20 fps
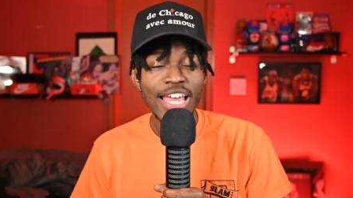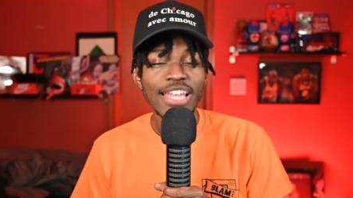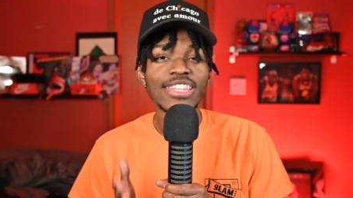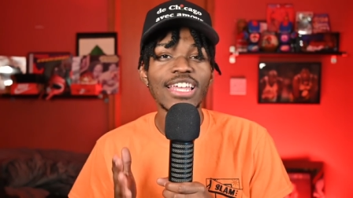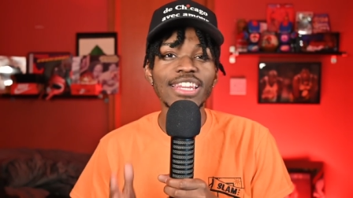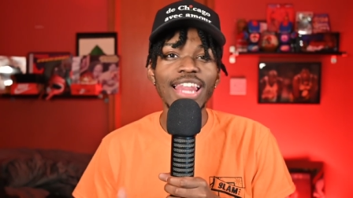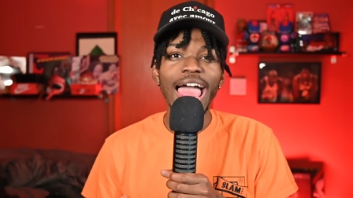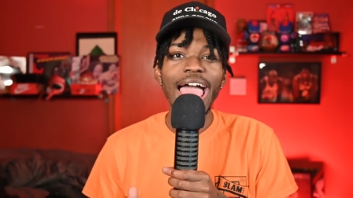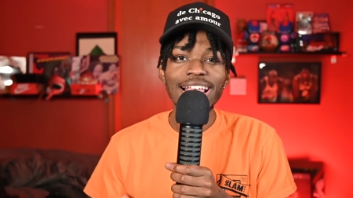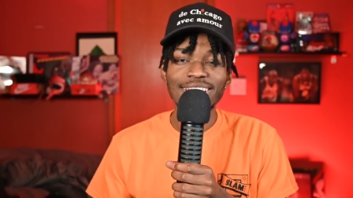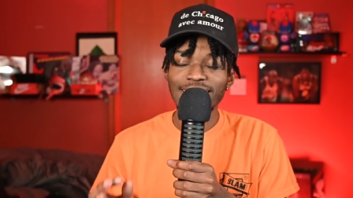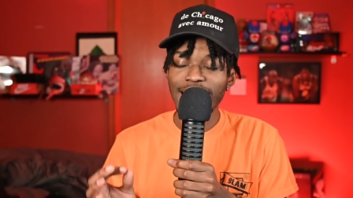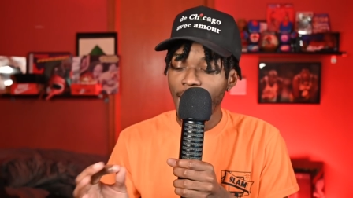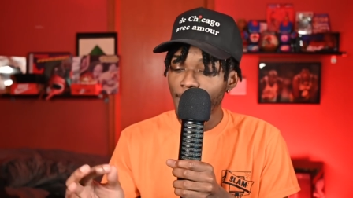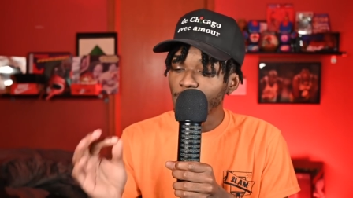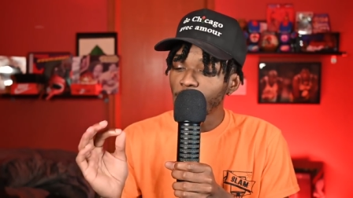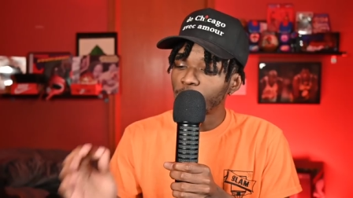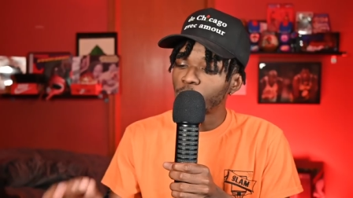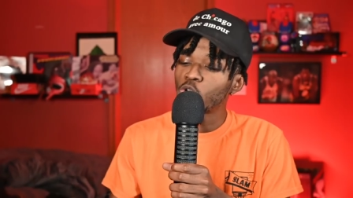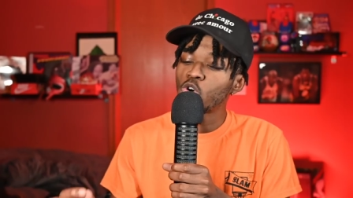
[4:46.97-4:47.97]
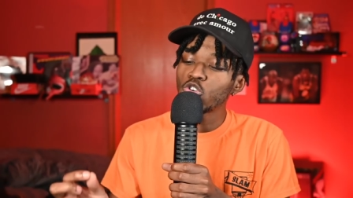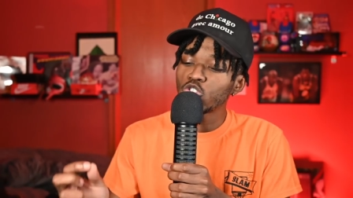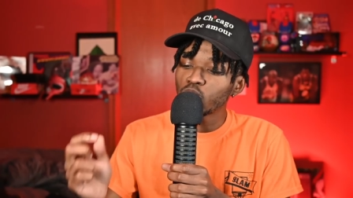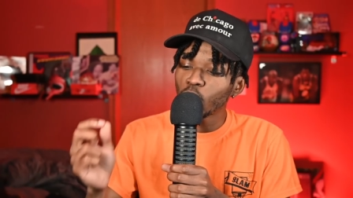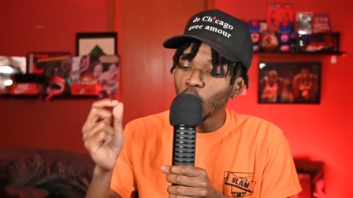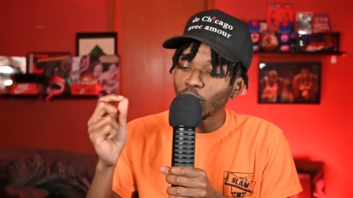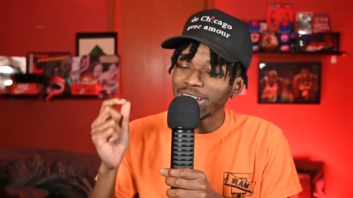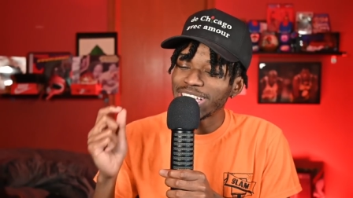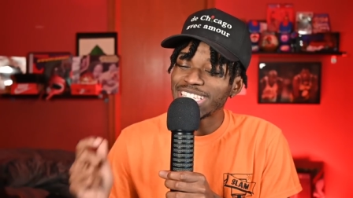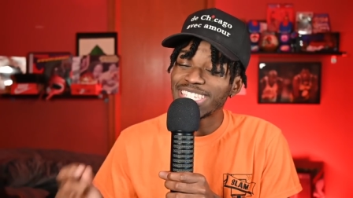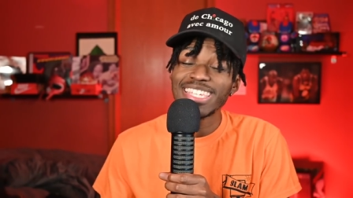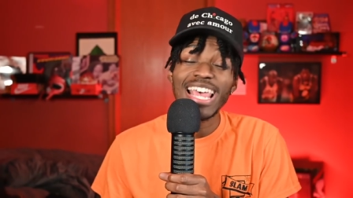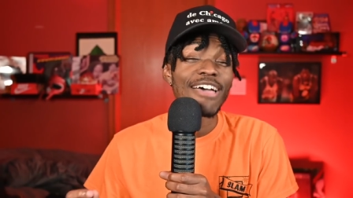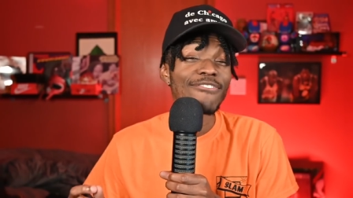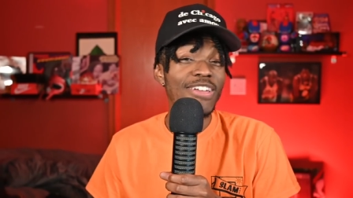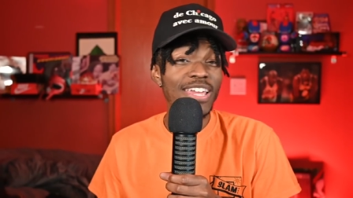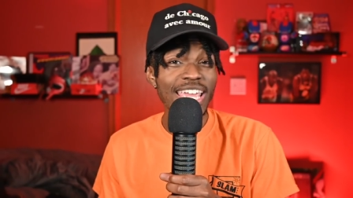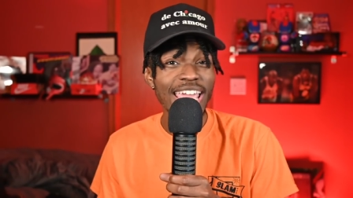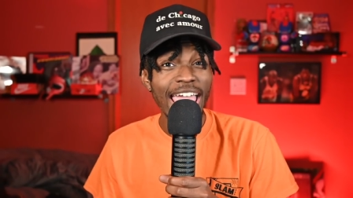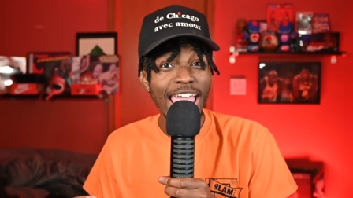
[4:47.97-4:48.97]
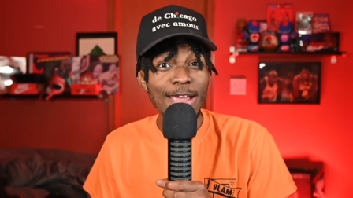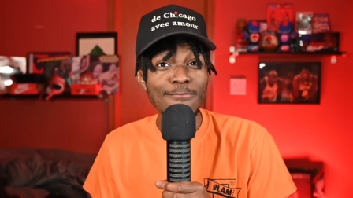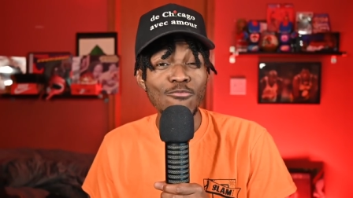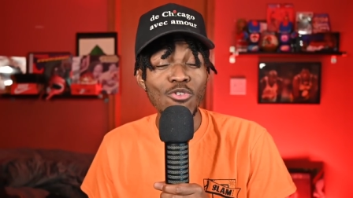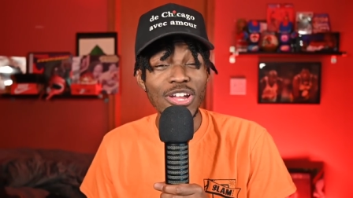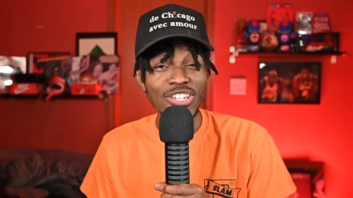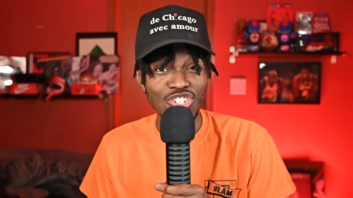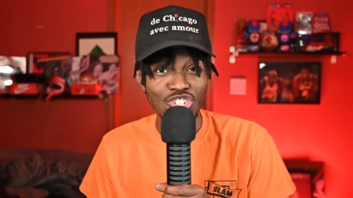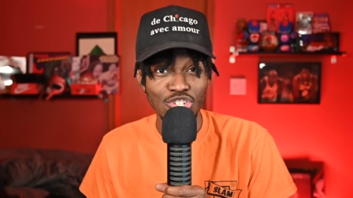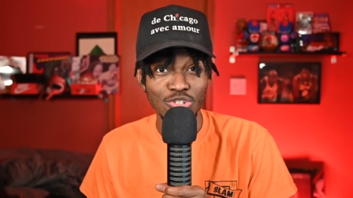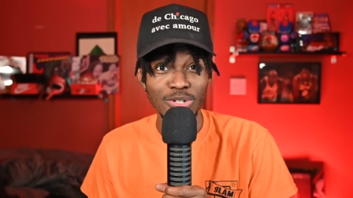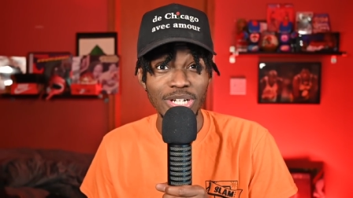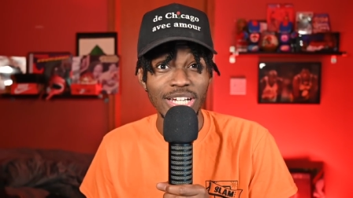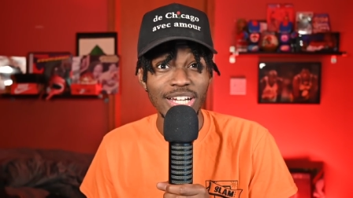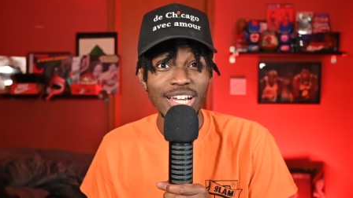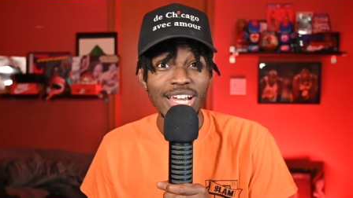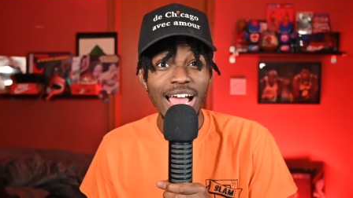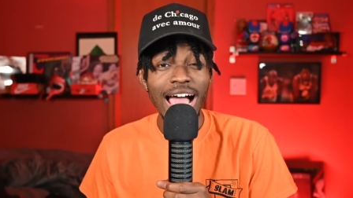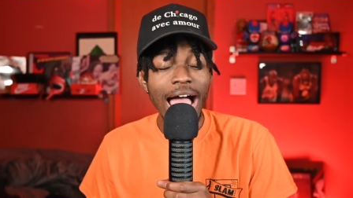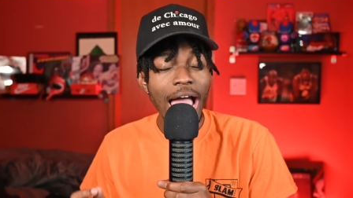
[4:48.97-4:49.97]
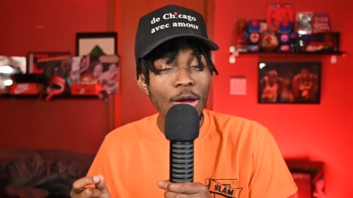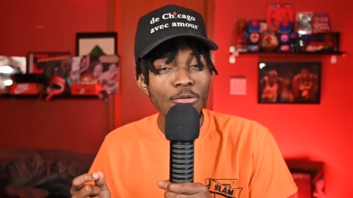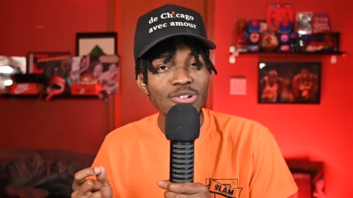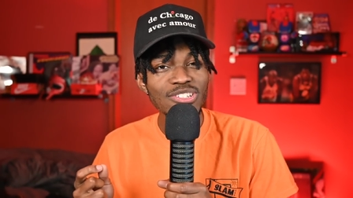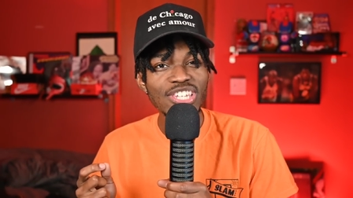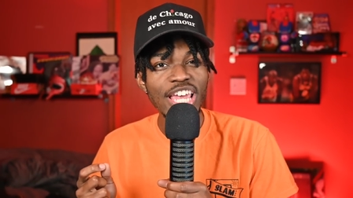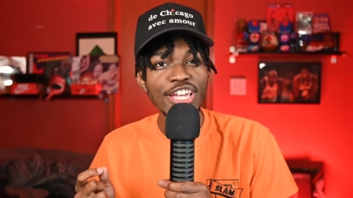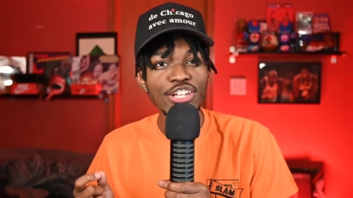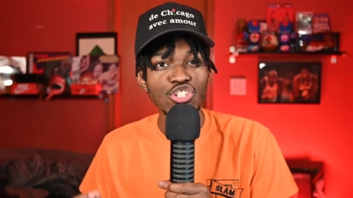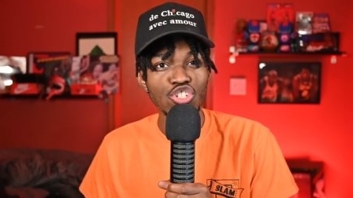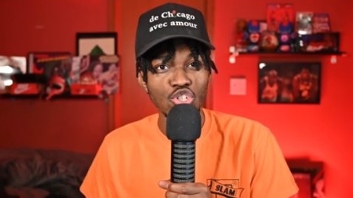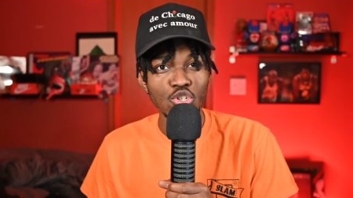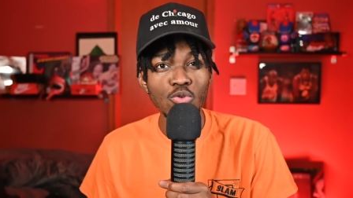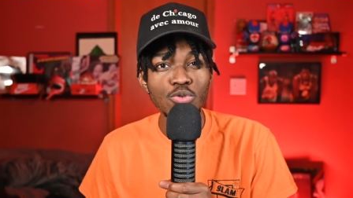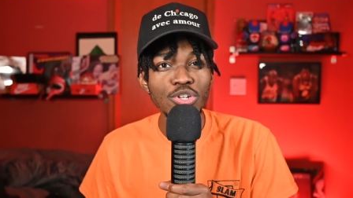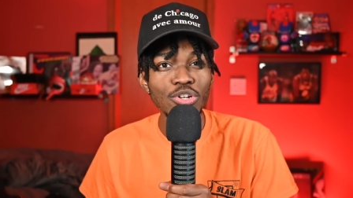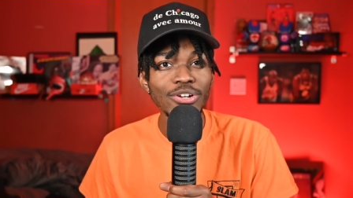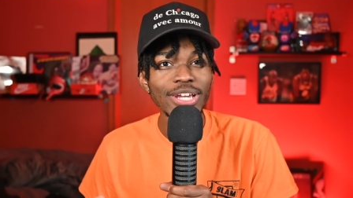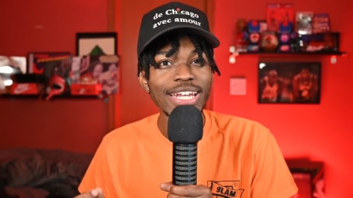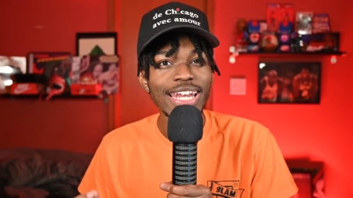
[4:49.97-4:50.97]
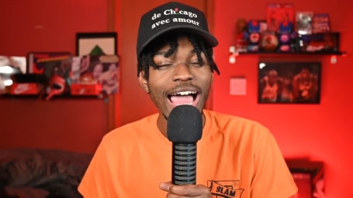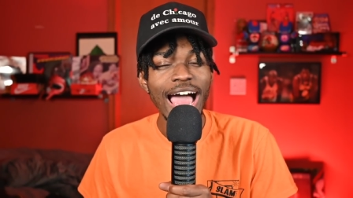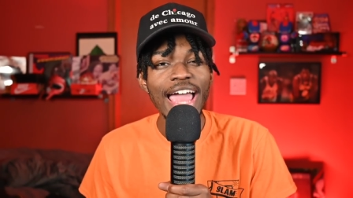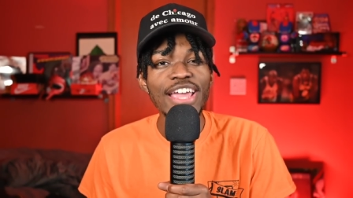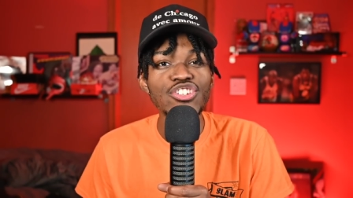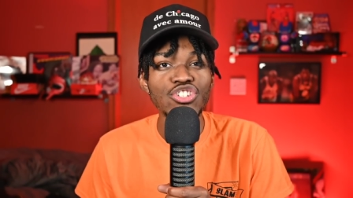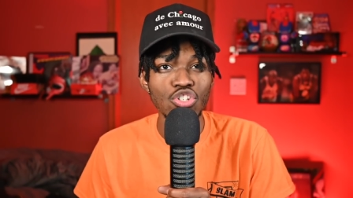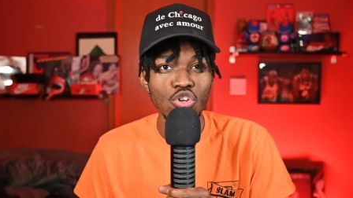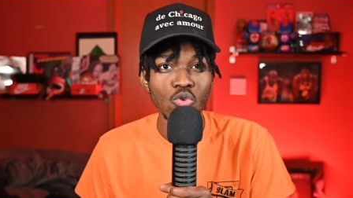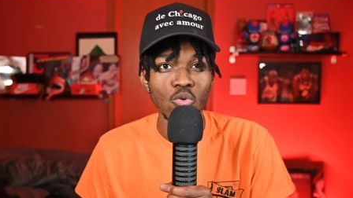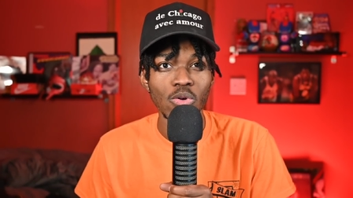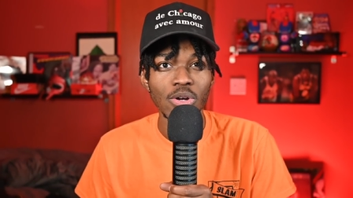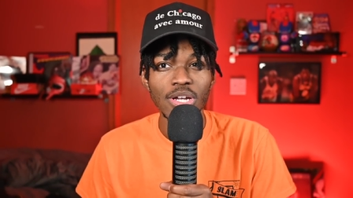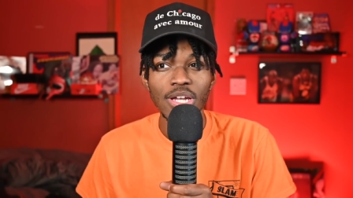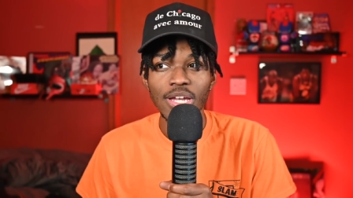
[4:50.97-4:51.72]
The last time the Bulls were on a seven game win streak, I was a junior in high school.